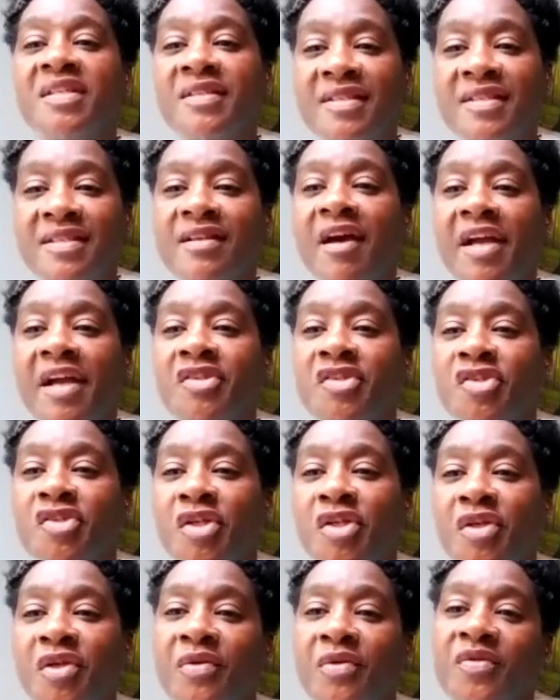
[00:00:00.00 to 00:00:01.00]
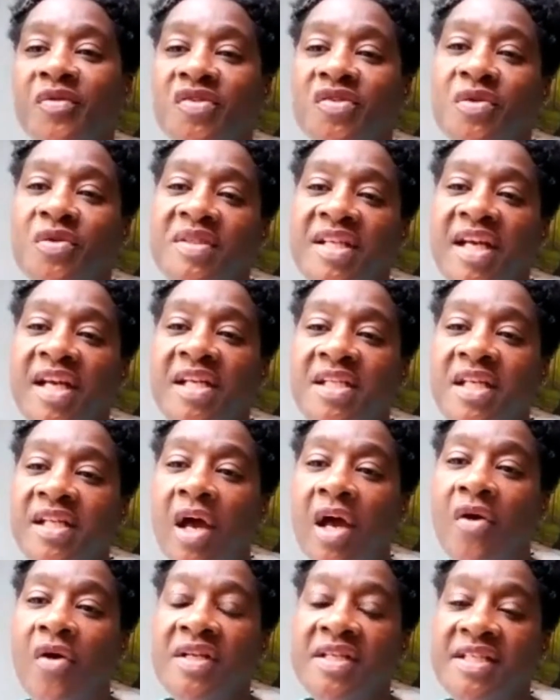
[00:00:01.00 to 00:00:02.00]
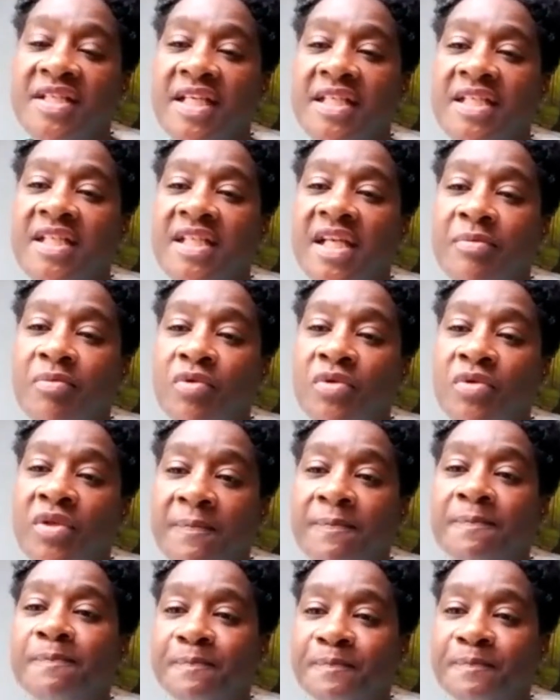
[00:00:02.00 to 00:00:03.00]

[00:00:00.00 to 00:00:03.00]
is assigned to attending that on a Saturday morning.